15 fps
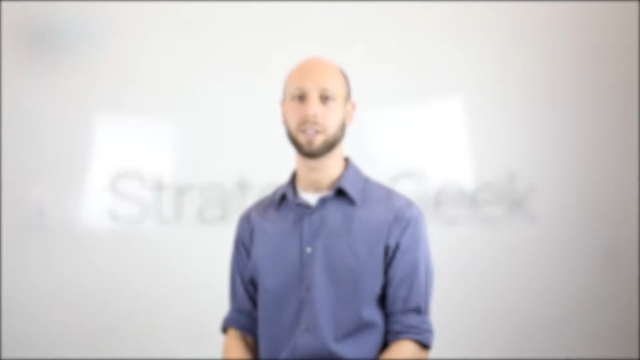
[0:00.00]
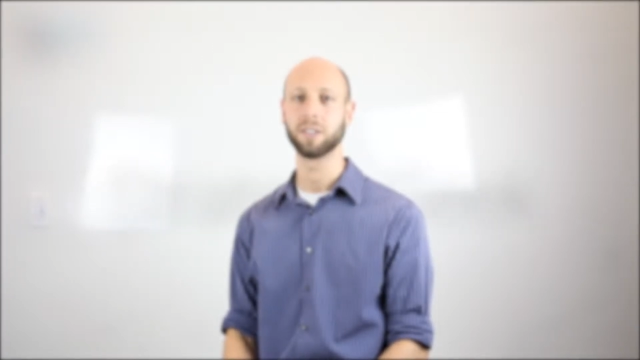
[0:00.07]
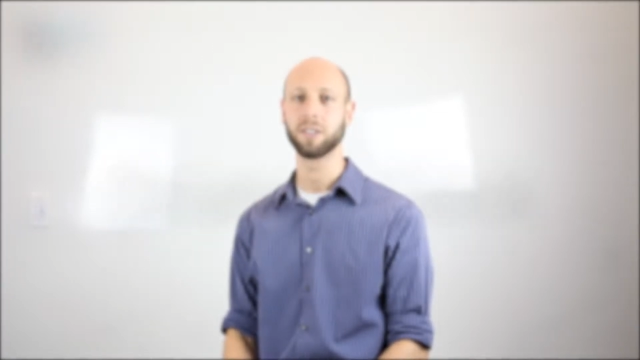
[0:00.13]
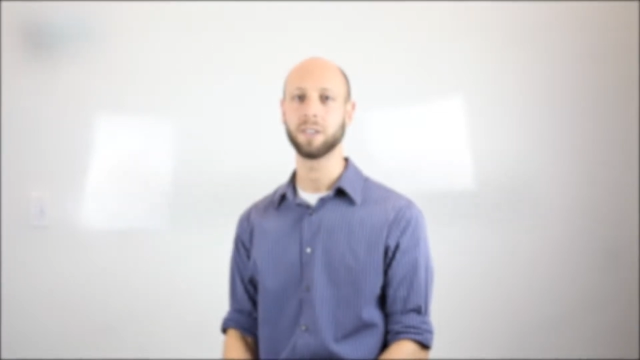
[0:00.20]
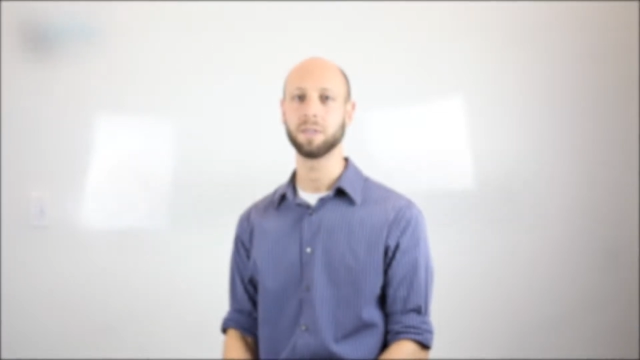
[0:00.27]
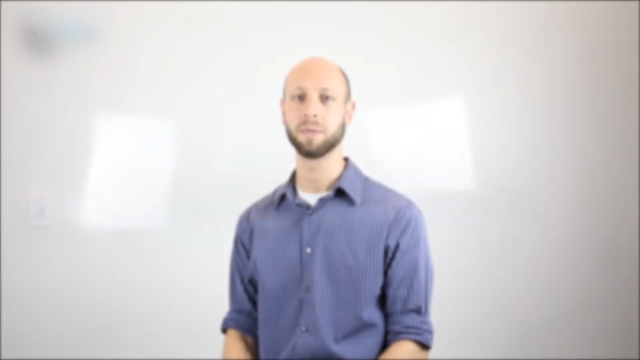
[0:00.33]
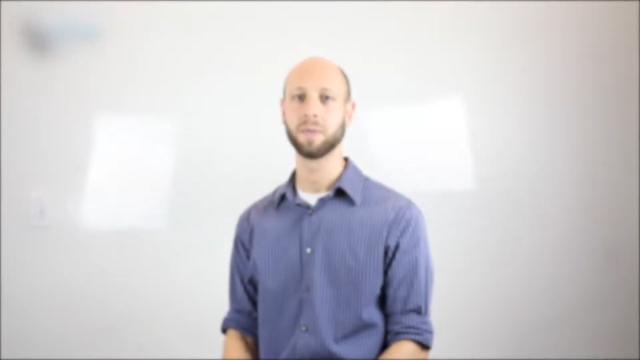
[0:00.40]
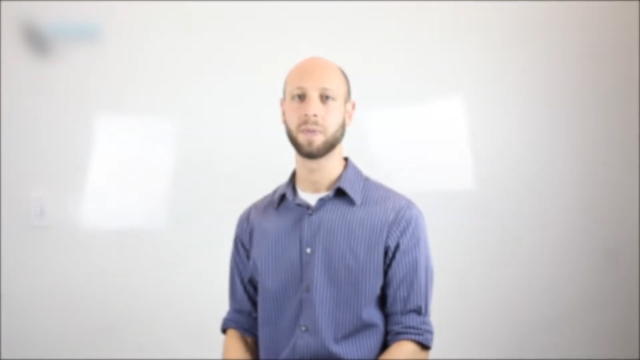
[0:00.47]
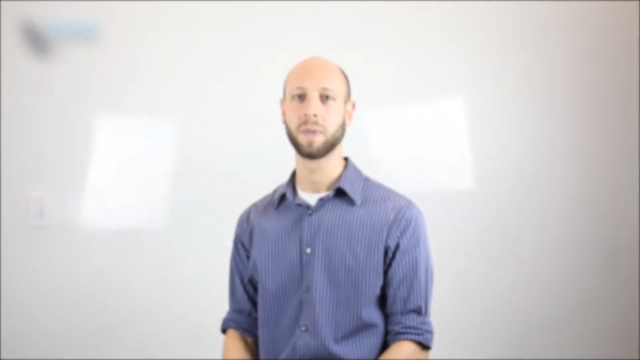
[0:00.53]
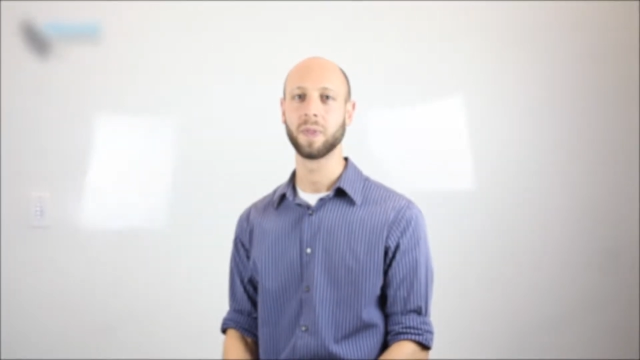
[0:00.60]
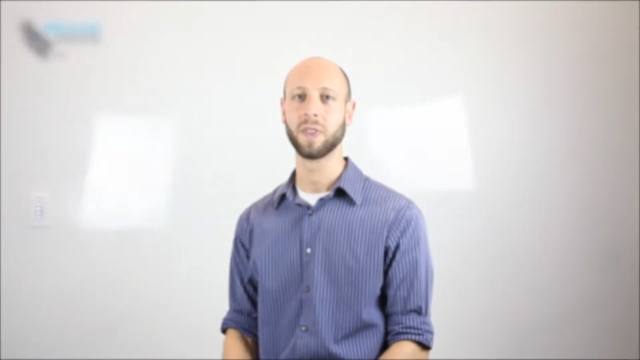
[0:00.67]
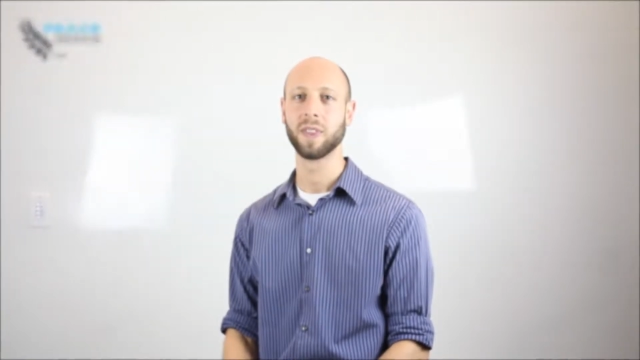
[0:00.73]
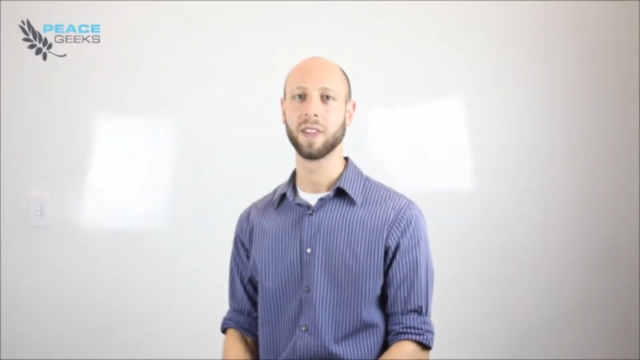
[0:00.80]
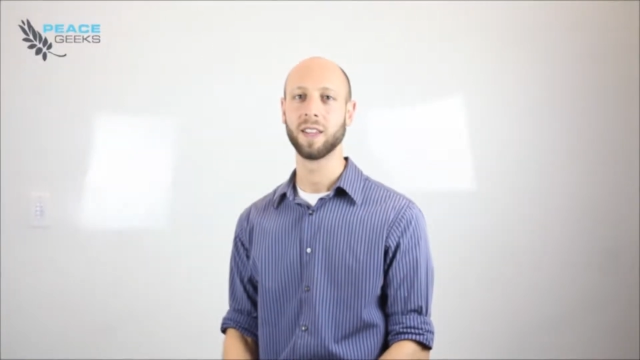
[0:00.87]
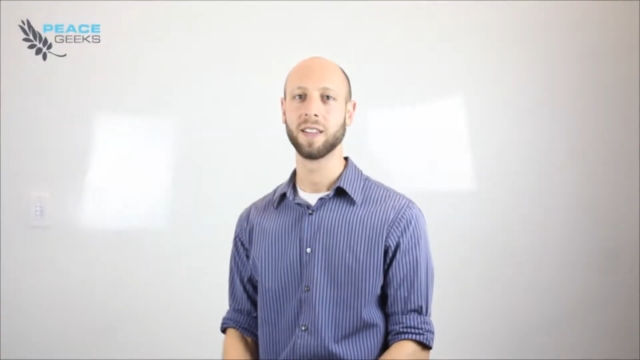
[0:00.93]
you.
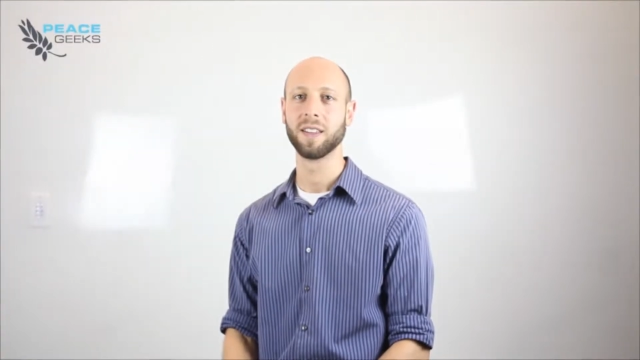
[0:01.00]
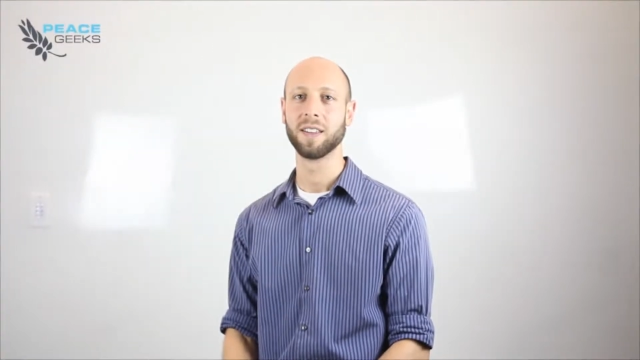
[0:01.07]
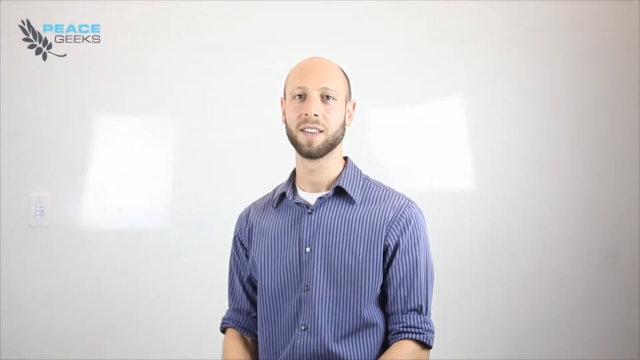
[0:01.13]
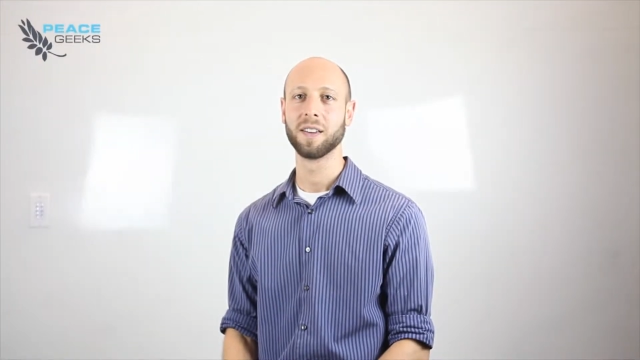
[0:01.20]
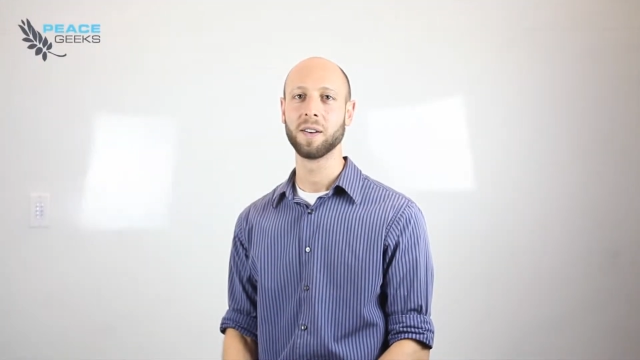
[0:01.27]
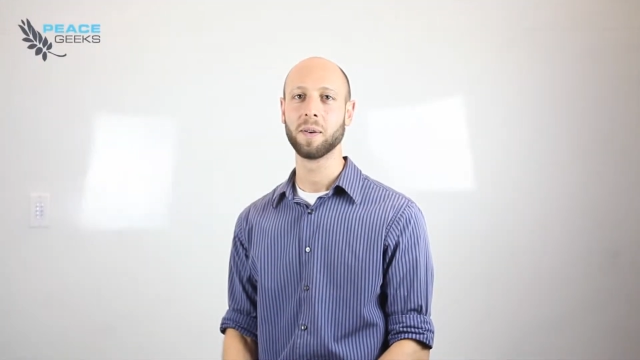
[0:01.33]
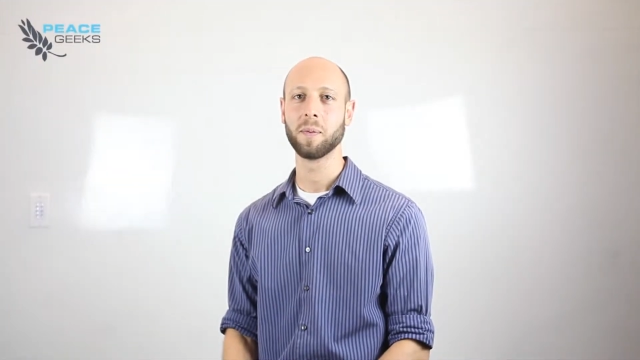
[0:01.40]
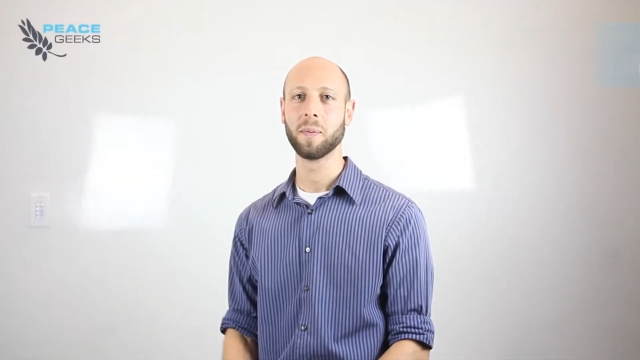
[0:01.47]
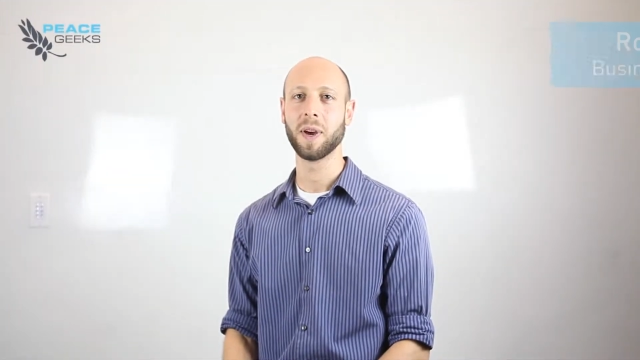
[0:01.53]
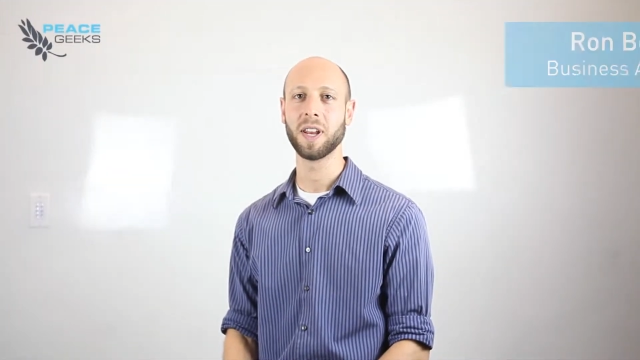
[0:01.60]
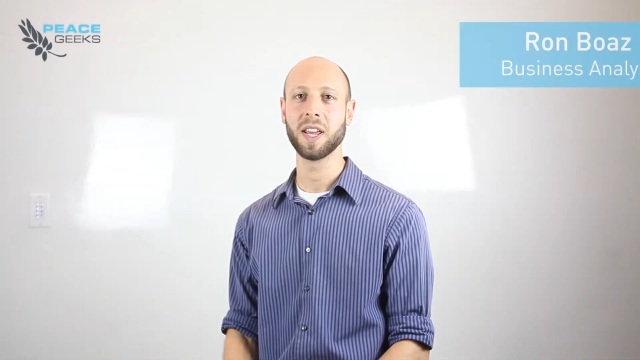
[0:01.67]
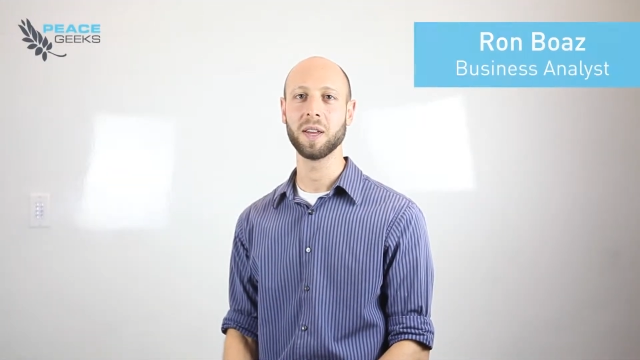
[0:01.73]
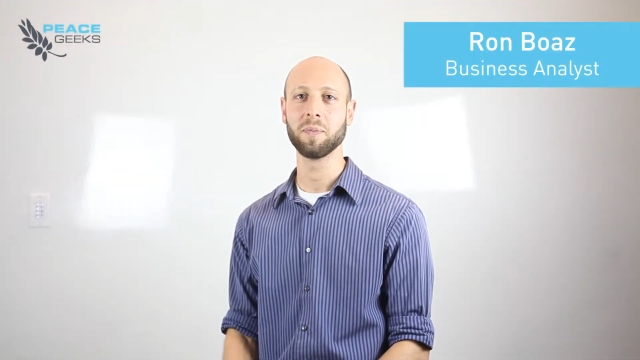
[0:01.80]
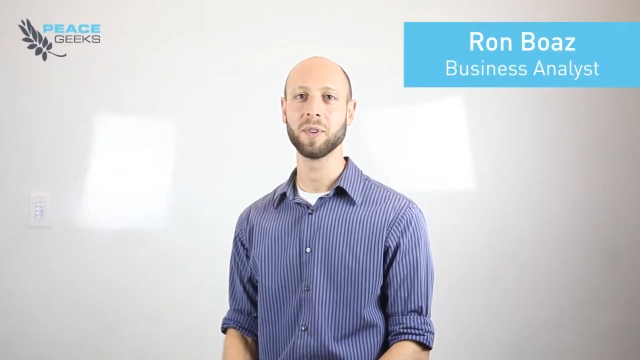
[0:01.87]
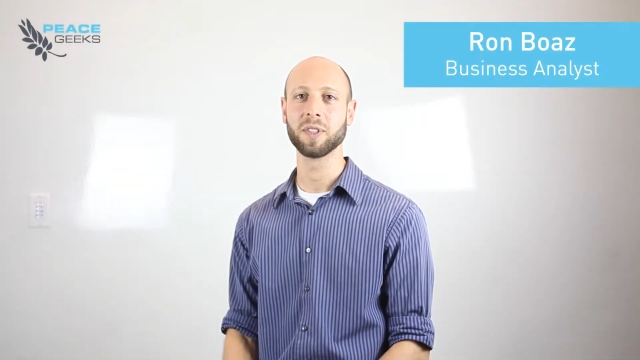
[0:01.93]
My
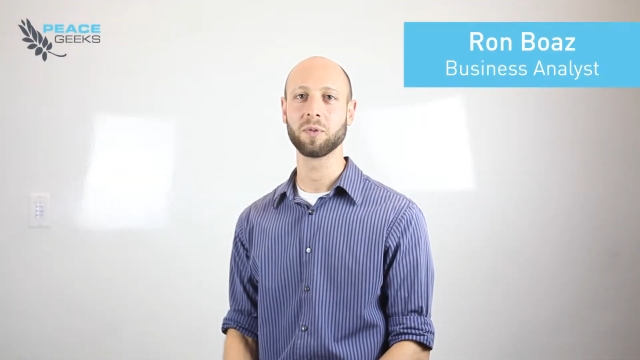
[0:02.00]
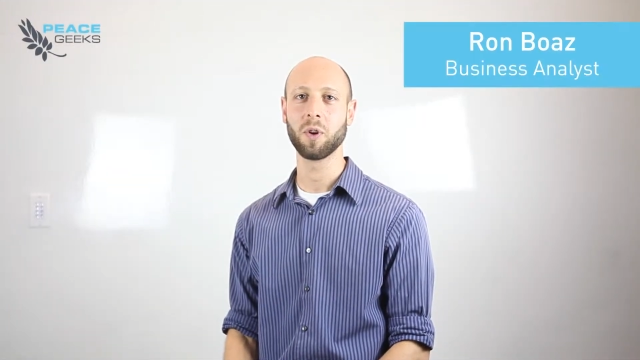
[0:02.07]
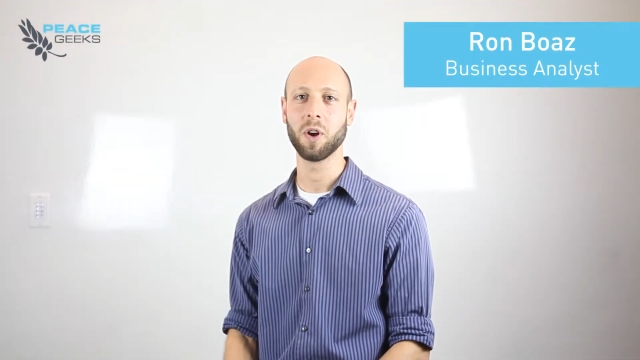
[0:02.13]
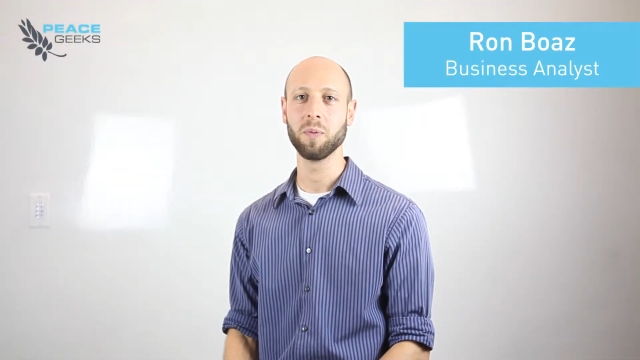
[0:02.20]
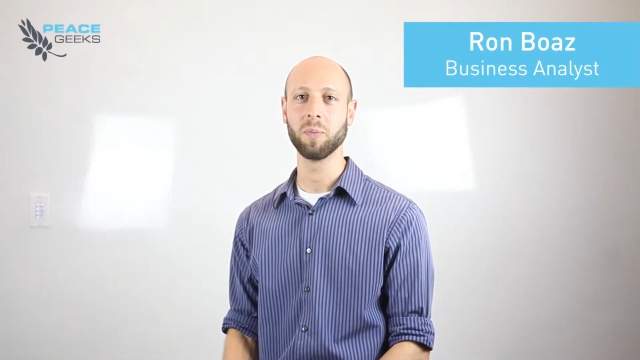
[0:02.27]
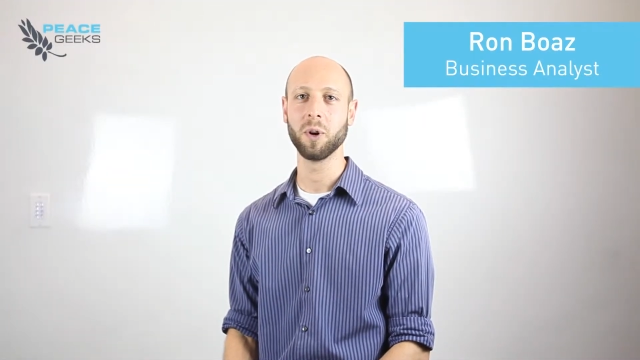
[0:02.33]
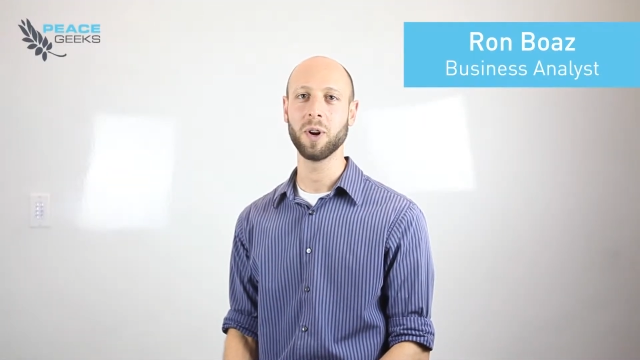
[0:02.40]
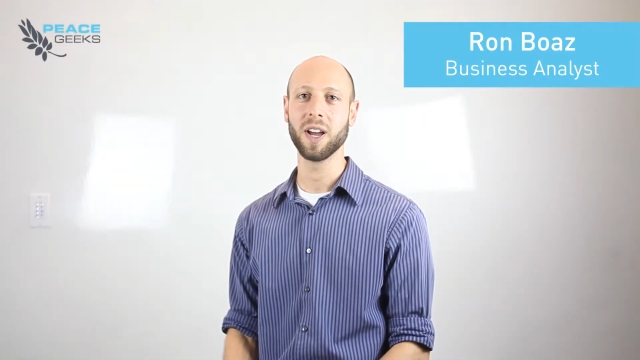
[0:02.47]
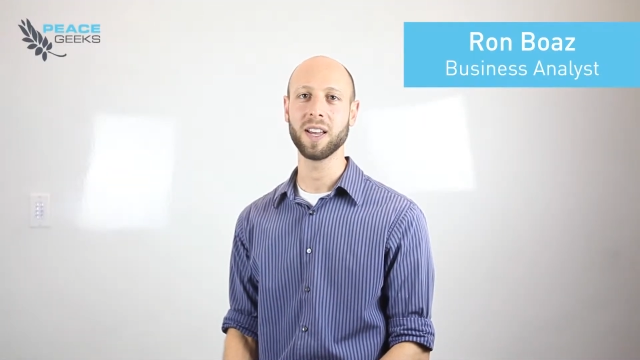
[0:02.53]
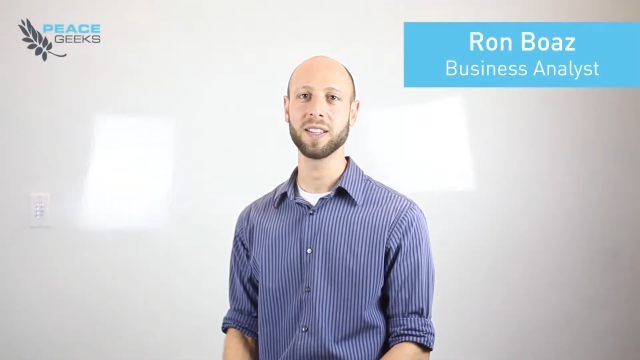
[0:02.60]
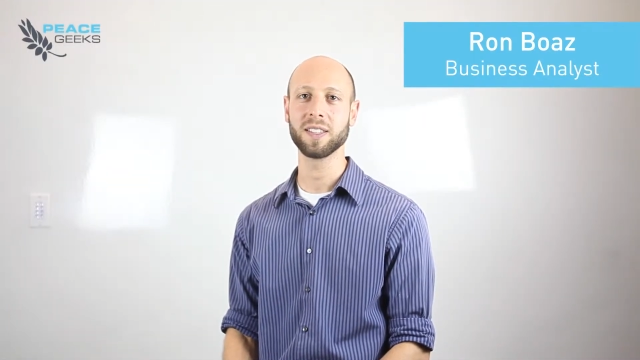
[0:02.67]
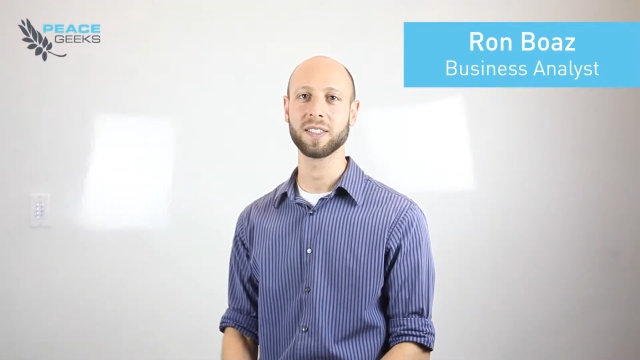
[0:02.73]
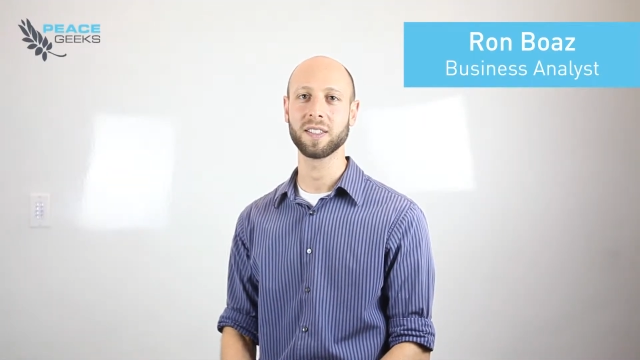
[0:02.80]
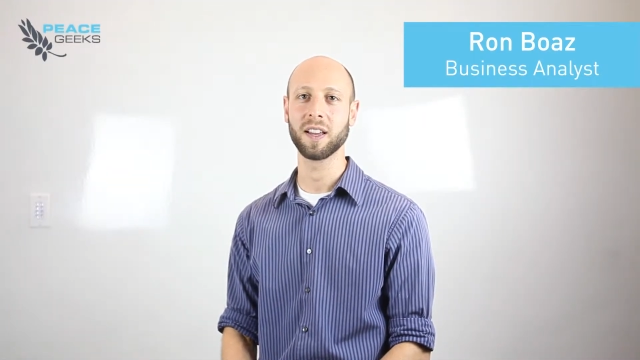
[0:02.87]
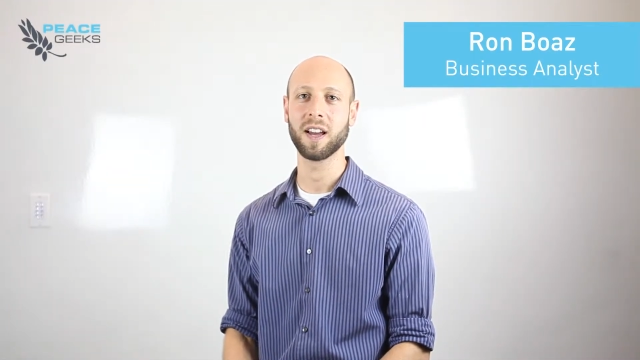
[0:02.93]
name is Ron
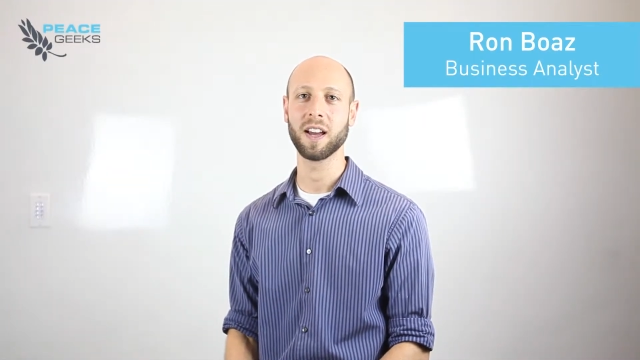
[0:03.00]
Boaz.